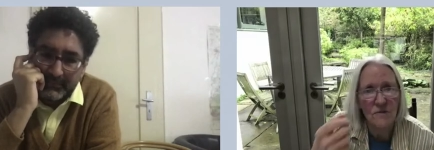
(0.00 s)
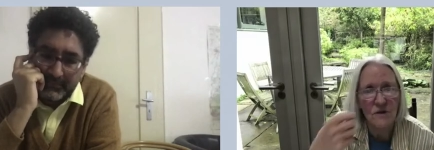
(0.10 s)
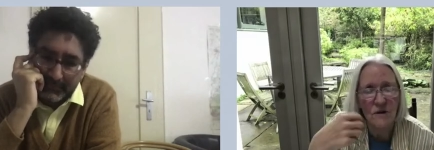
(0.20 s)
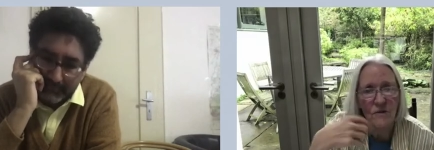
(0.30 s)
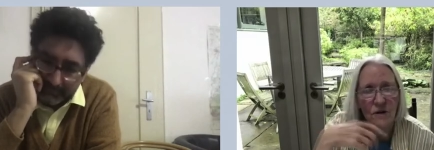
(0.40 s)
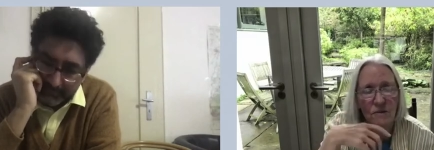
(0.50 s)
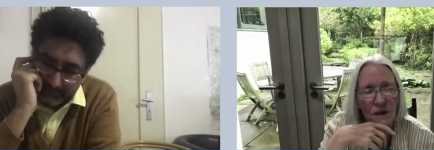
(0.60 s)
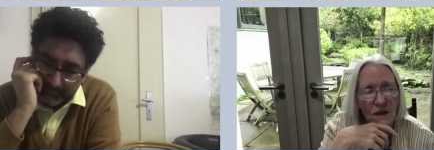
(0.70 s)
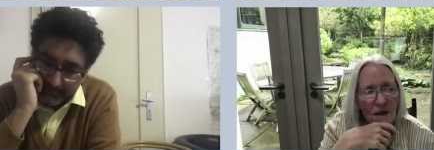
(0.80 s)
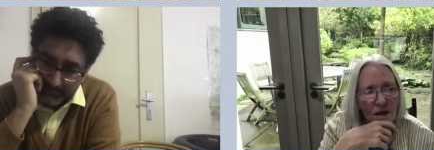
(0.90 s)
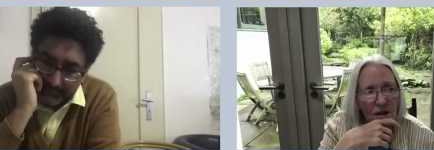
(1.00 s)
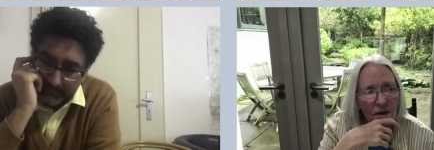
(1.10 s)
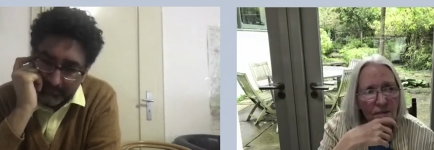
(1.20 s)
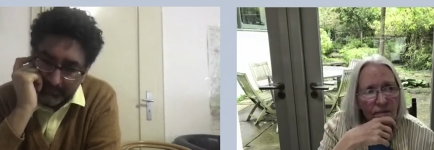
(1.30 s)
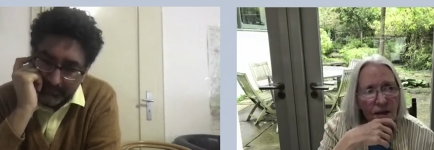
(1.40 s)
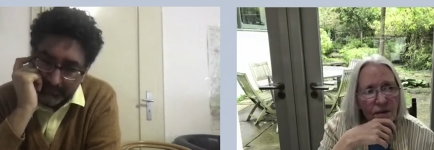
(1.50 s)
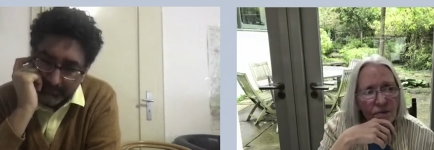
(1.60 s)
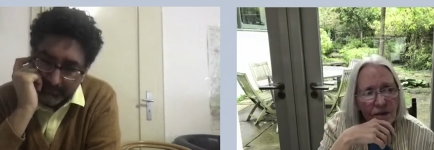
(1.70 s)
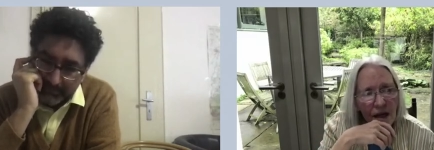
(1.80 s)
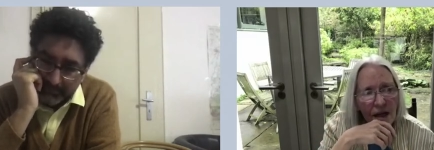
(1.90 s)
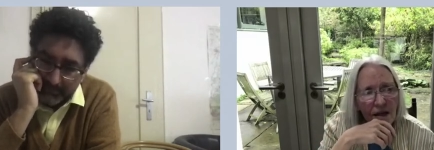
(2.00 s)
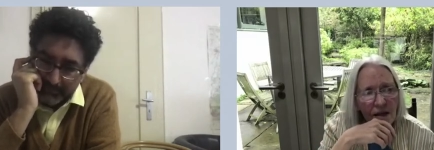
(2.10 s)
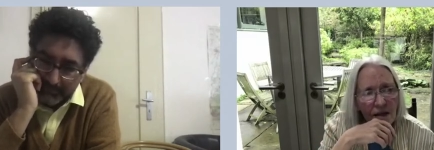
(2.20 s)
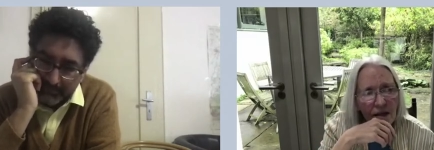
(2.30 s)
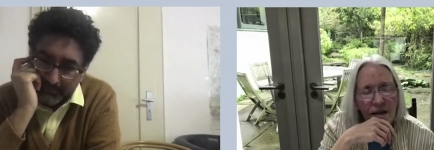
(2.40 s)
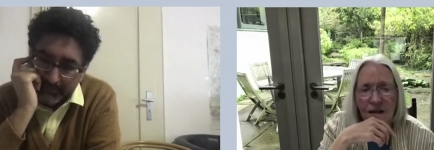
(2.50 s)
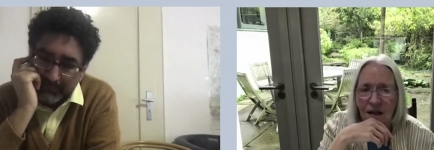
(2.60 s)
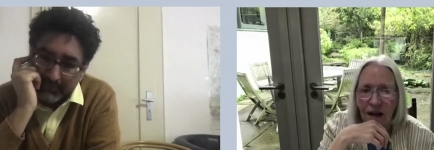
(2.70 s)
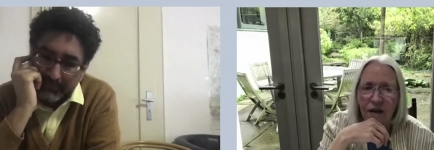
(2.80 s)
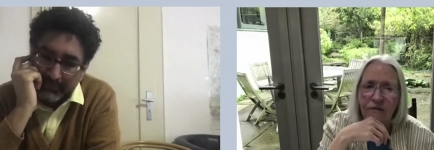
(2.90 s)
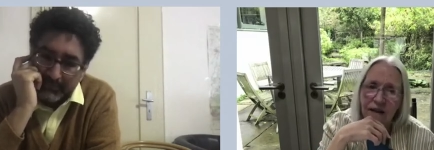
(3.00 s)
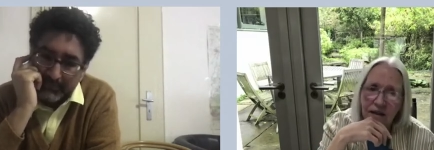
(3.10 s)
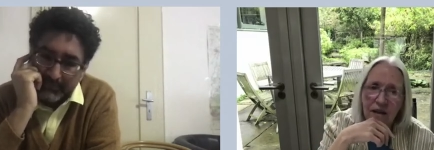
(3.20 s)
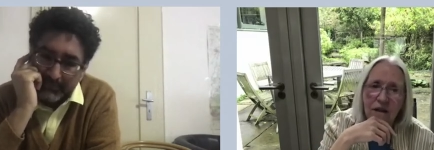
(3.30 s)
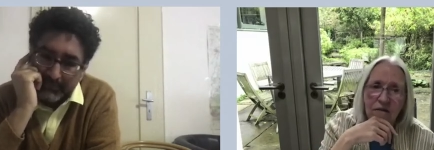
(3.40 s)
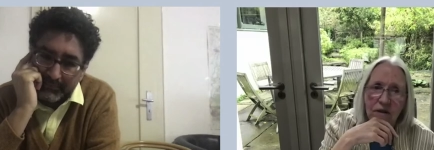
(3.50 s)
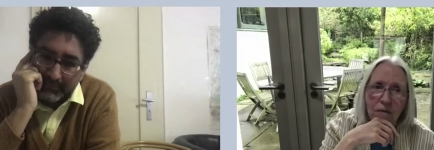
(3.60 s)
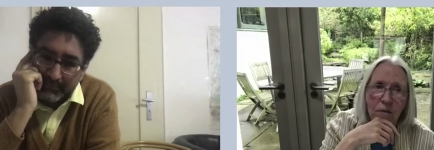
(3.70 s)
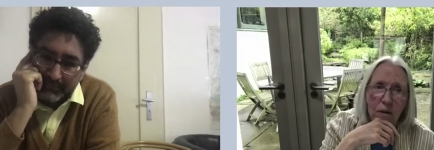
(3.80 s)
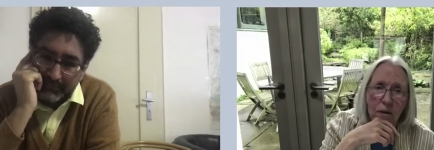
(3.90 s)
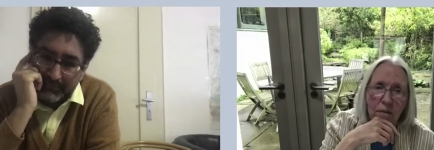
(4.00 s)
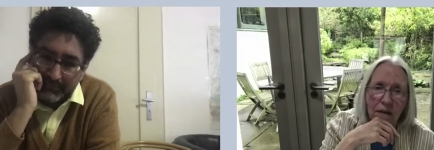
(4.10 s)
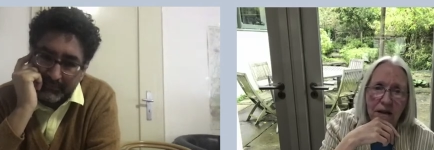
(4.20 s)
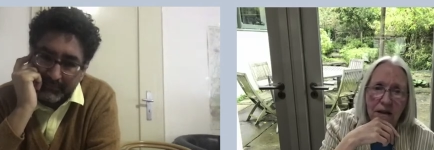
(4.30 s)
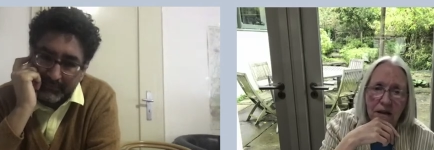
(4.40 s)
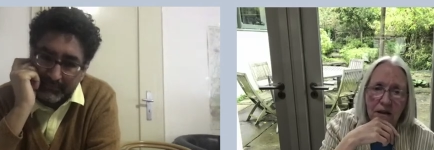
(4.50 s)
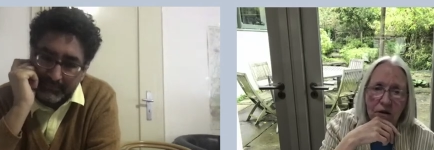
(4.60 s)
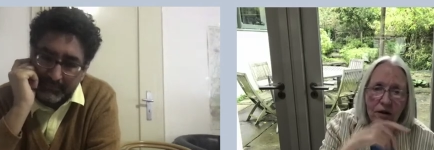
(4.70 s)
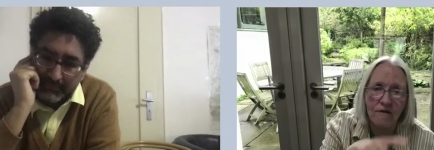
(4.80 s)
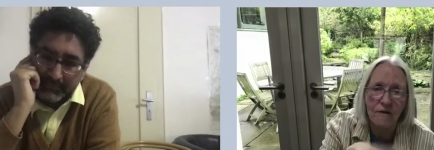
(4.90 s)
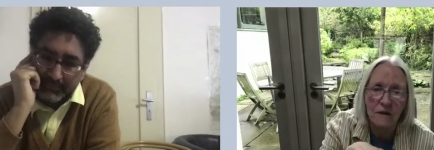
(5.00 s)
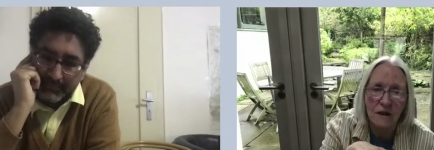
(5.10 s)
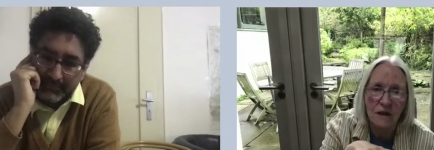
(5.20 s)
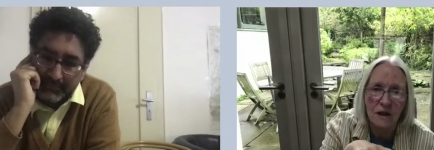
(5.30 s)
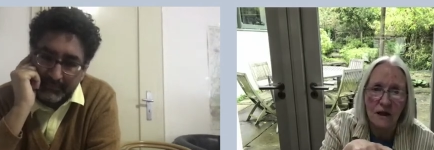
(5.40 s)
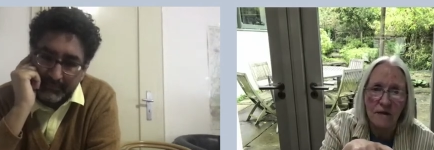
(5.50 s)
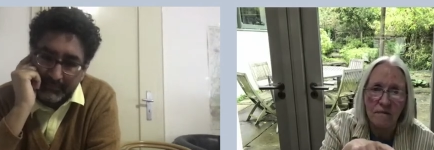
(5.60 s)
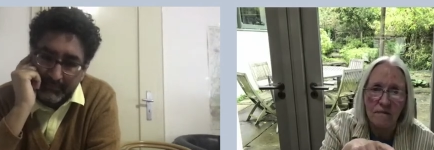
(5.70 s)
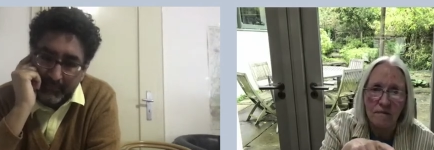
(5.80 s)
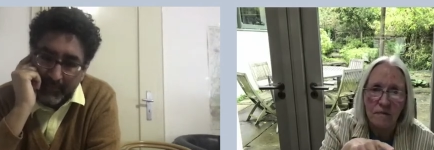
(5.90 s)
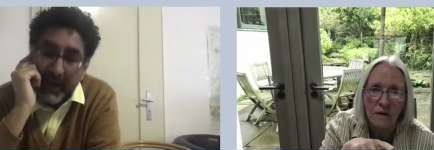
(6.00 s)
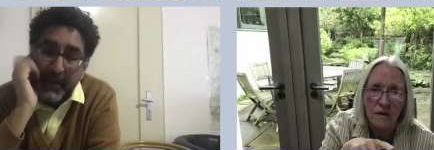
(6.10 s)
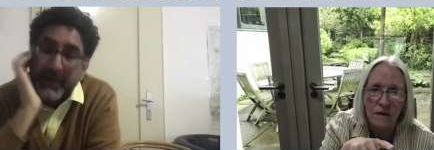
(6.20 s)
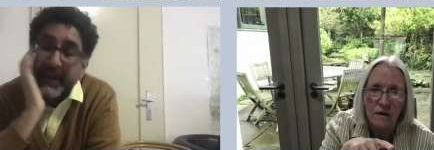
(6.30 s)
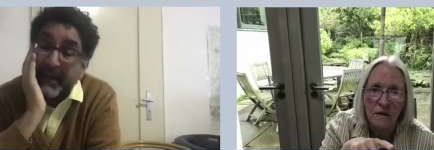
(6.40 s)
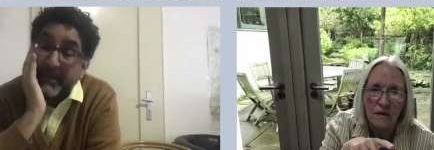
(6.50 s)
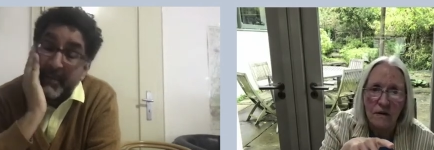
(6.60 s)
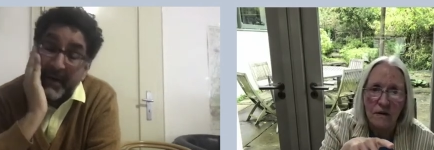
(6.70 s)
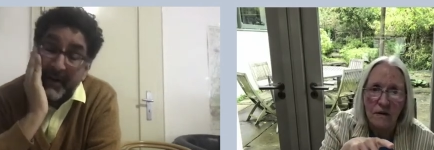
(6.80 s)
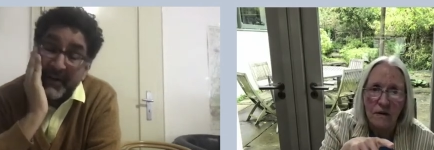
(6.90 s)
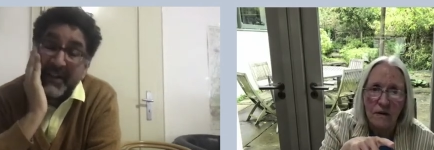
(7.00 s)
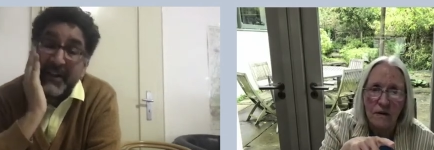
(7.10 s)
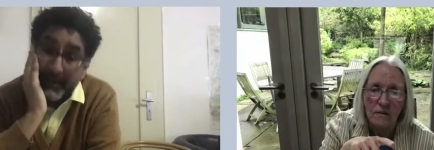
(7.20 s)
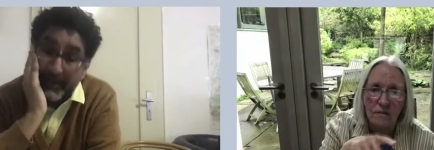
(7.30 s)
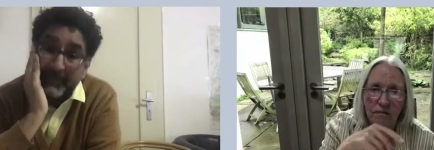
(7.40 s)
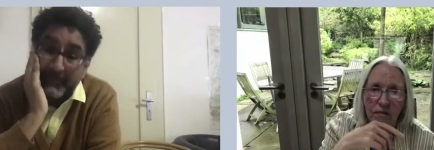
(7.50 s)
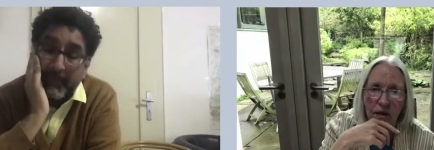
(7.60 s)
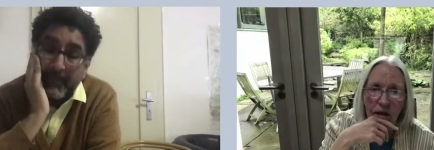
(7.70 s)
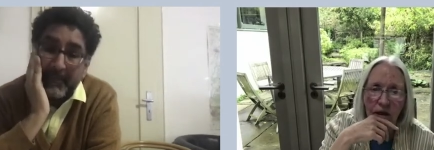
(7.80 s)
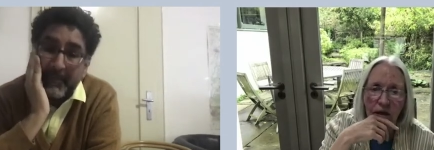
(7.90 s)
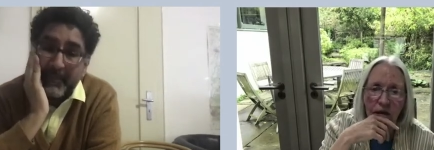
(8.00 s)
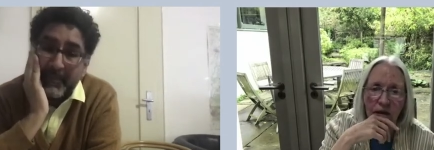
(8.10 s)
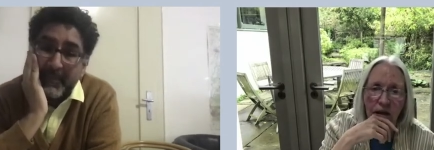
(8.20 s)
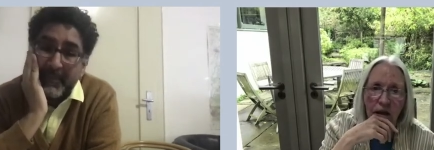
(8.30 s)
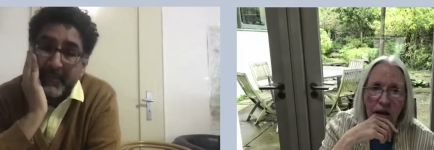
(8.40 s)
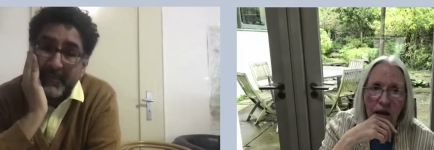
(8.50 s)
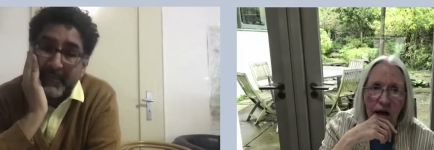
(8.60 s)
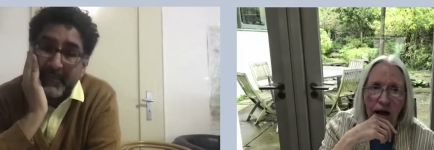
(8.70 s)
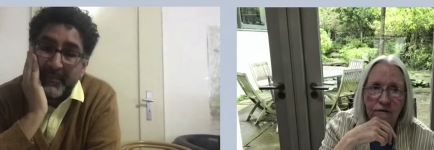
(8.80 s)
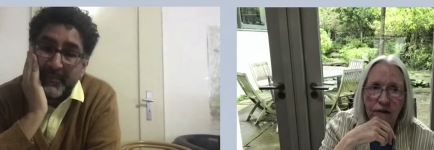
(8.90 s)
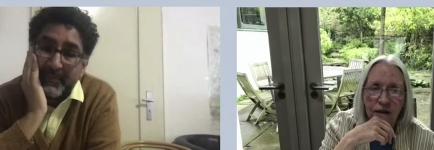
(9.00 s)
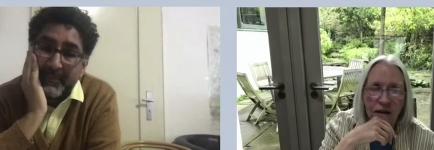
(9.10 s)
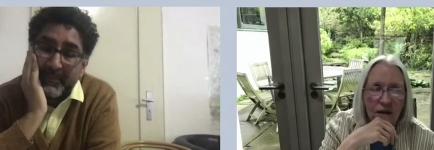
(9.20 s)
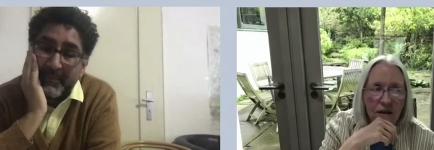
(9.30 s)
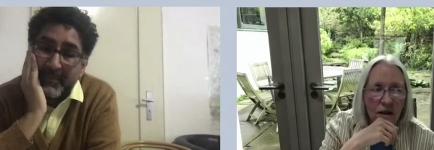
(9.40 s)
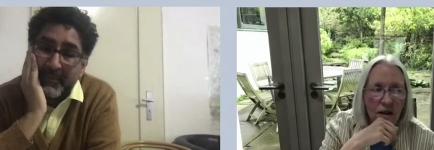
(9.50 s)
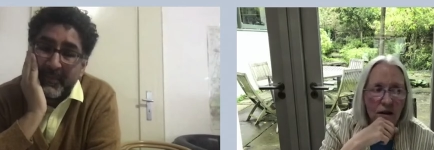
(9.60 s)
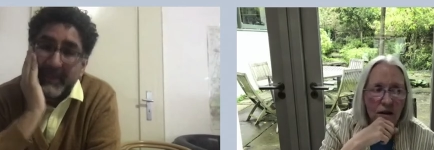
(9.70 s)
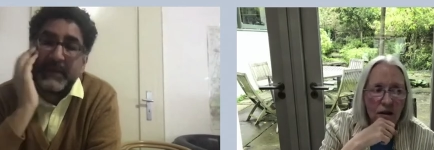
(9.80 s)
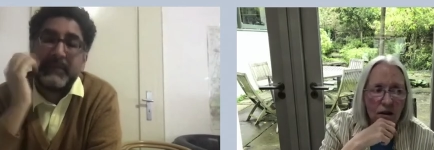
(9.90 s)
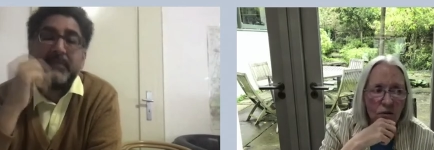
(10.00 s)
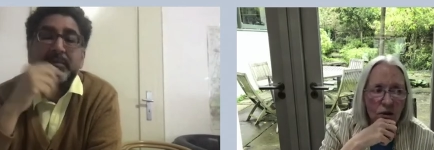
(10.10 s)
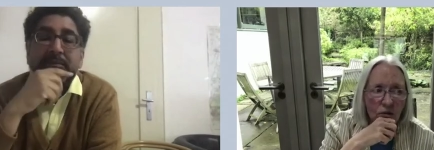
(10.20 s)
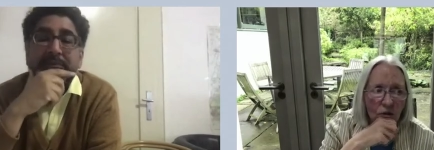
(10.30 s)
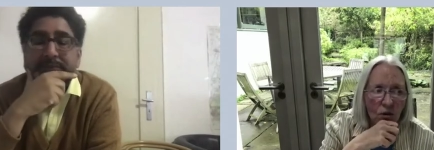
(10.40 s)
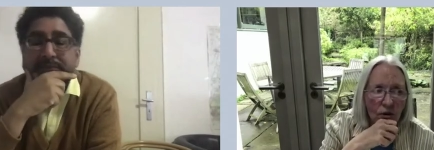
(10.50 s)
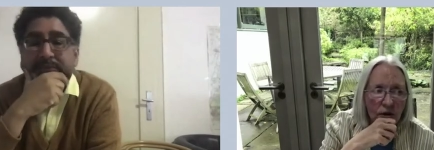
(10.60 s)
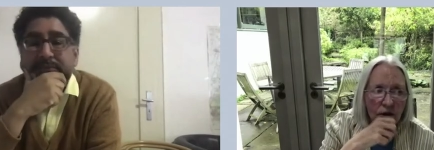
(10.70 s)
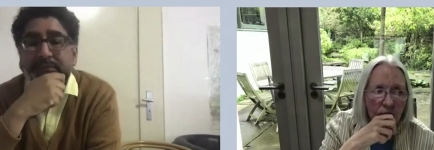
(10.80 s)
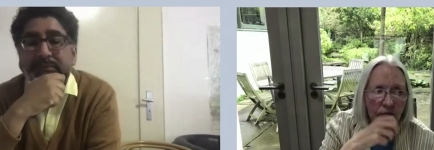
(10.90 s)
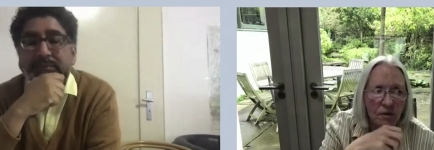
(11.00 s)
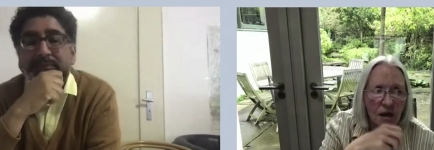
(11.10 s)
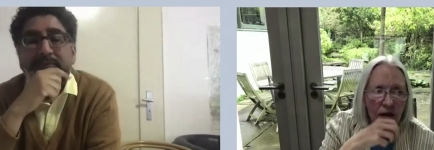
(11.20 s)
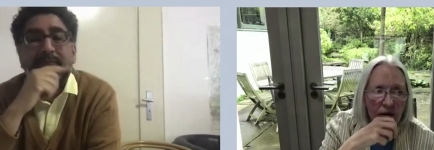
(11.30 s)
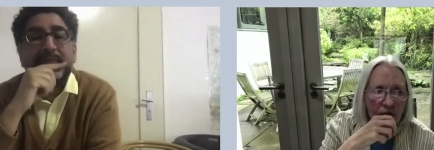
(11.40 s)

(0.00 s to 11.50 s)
Speaker 1: trouble. I mean, it really, India, I find India very problematic. You are from India.
Speaker 2: Uh, yeah, my parents are.
Speaker 1: Yeah, yeah. I find India with all its brilliant,